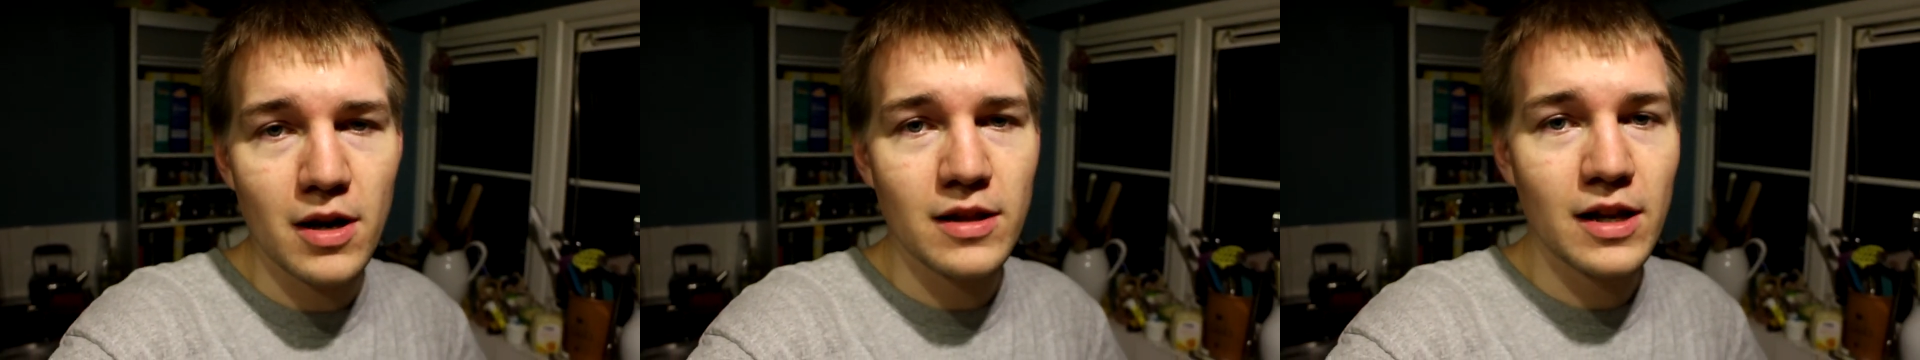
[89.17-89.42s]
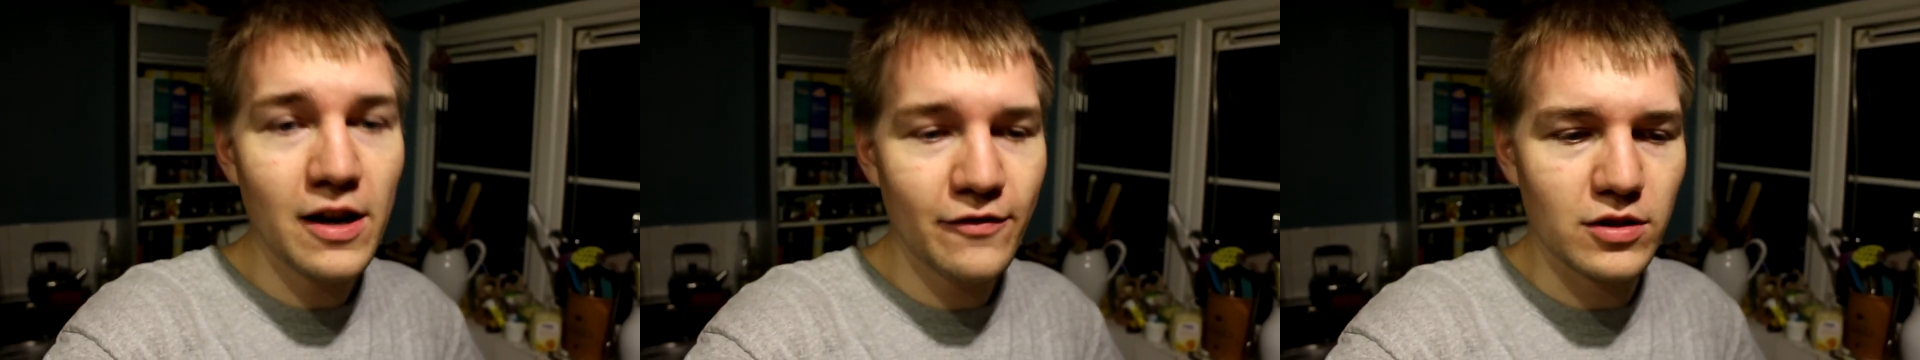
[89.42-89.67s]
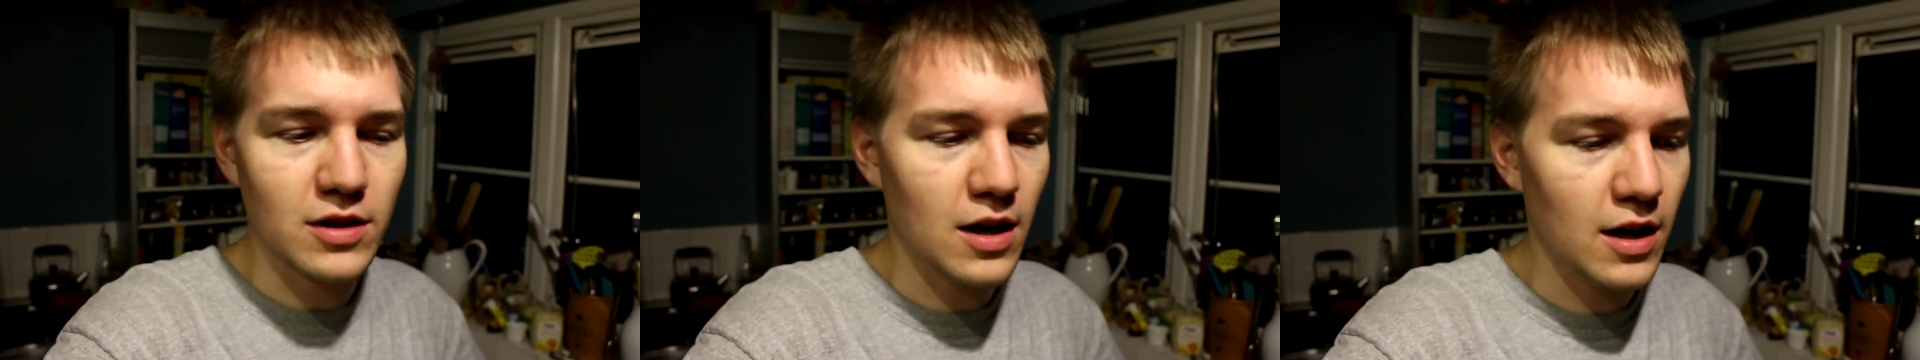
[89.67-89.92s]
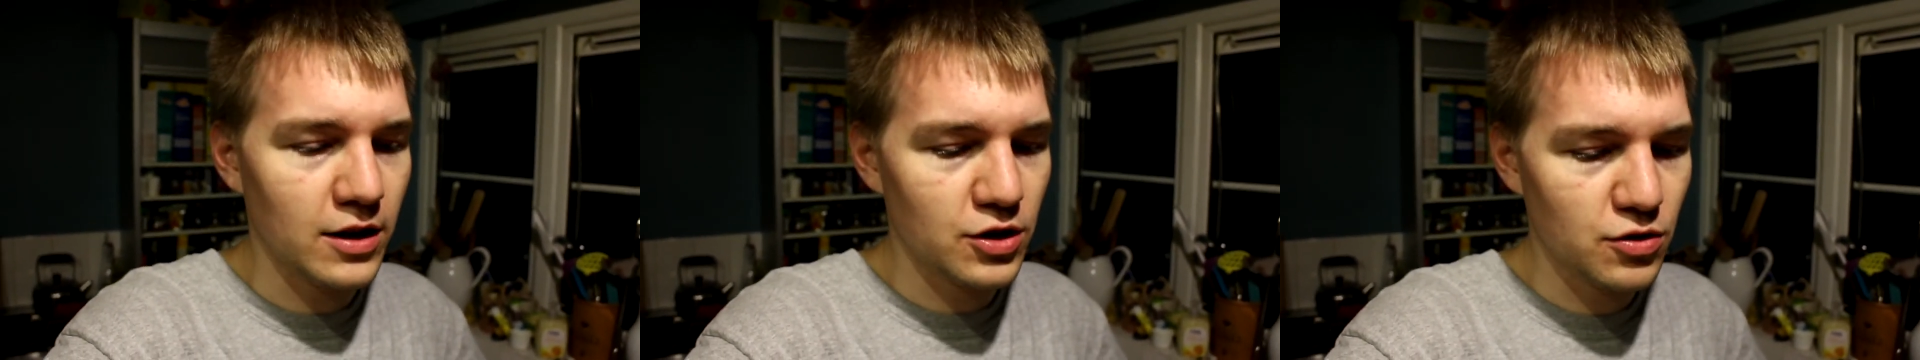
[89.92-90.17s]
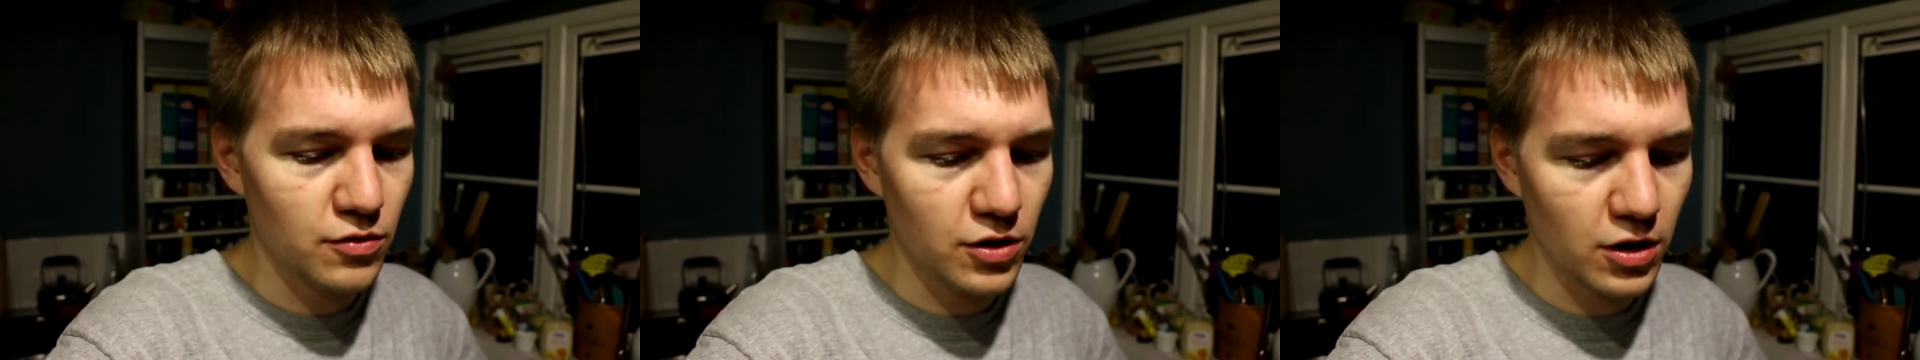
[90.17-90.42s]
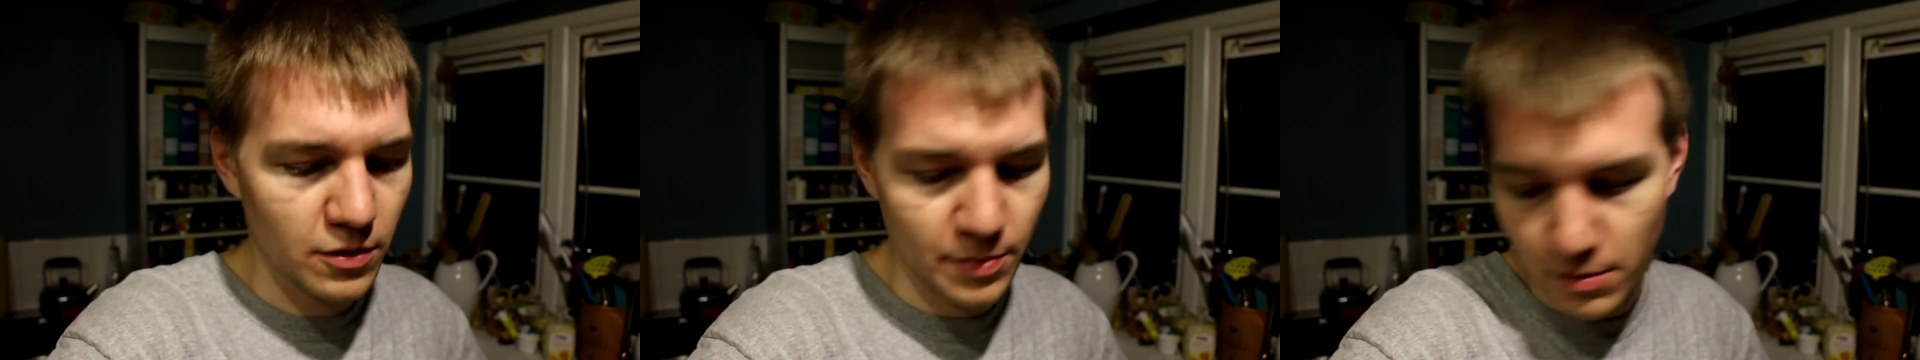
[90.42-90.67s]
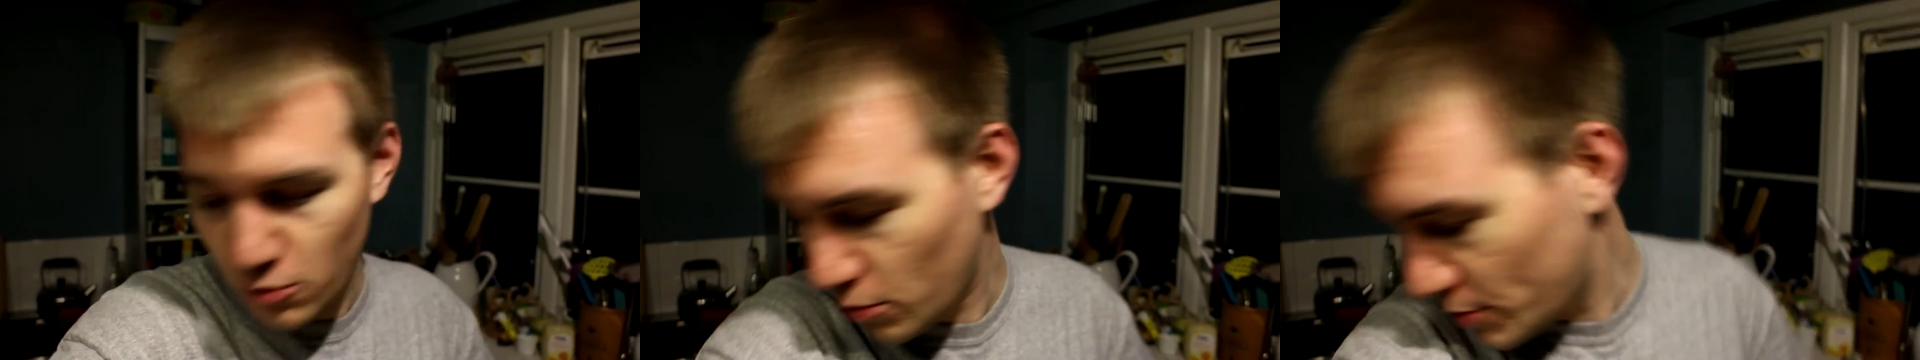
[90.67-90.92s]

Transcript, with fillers: and then after that I shall look a bit more